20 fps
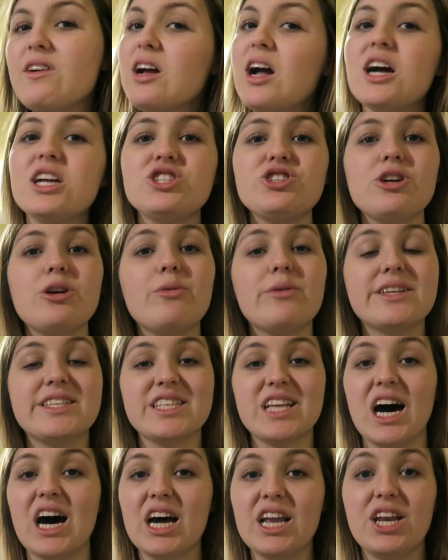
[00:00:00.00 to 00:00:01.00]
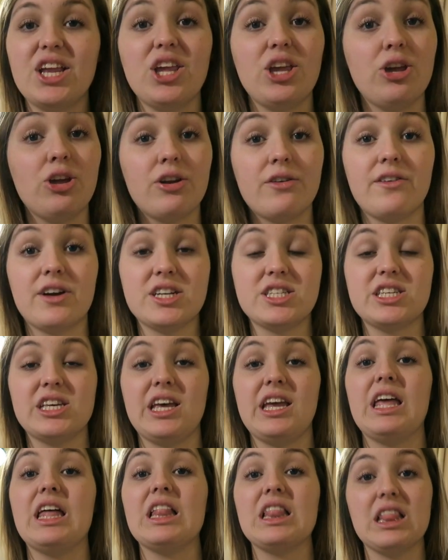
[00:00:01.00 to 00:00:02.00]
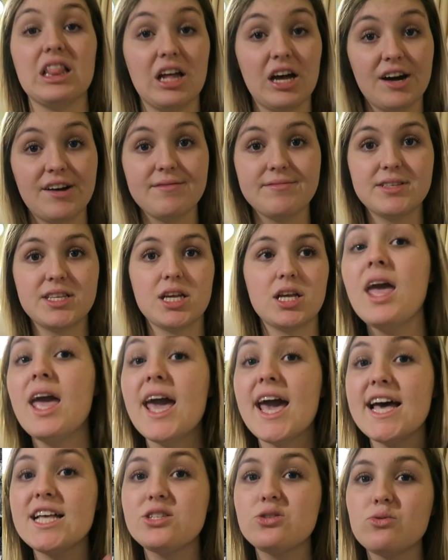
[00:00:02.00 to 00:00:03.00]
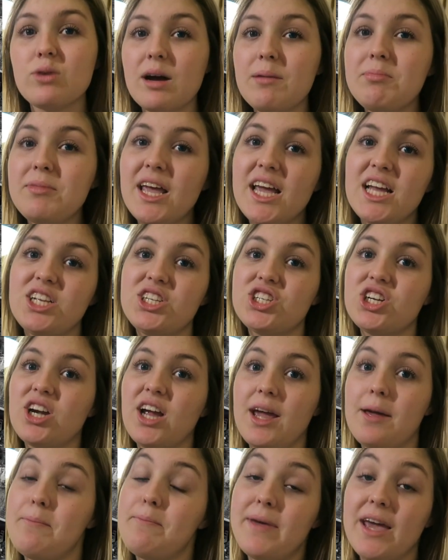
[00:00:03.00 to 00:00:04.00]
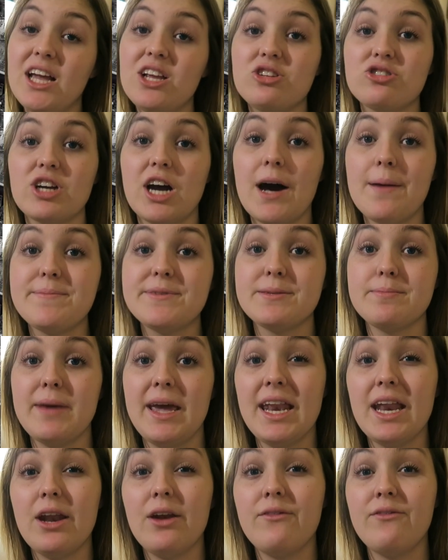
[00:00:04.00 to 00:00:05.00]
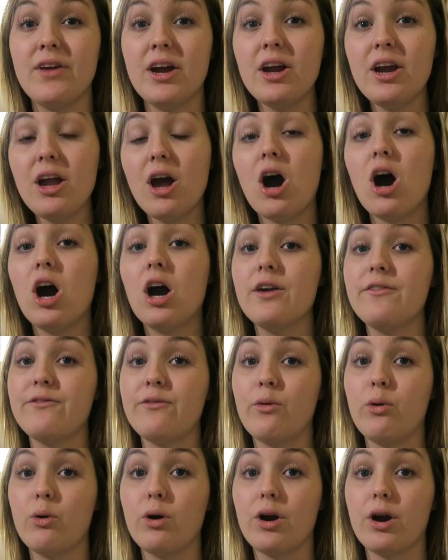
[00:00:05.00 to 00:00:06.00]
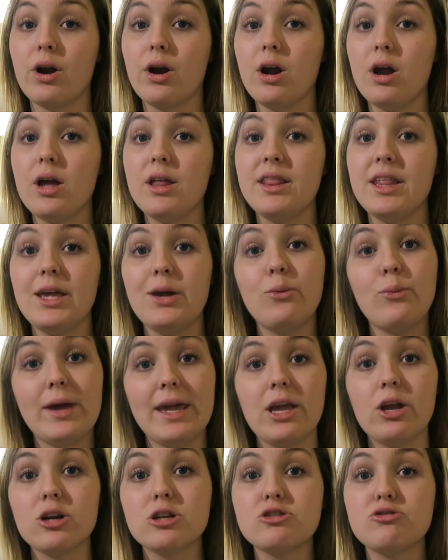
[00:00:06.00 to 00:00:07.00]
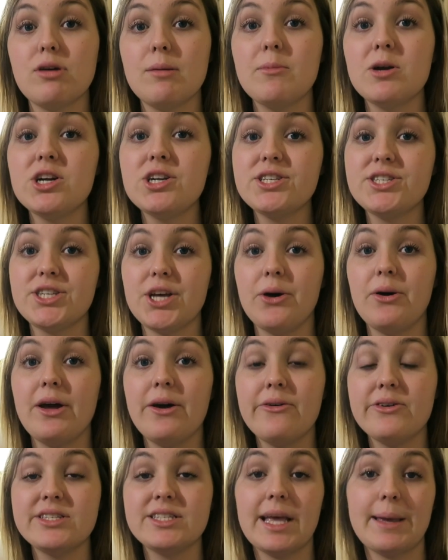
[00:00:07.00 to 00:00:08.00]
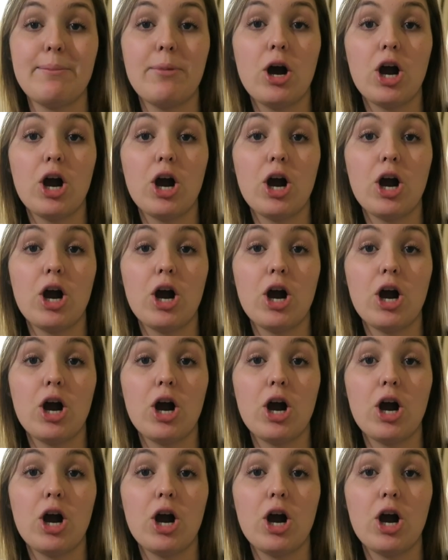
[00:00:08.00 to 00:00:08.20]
River Country was not universally loved. Its rough nature and big drops made it very hard for the weaker swimmers, so it was a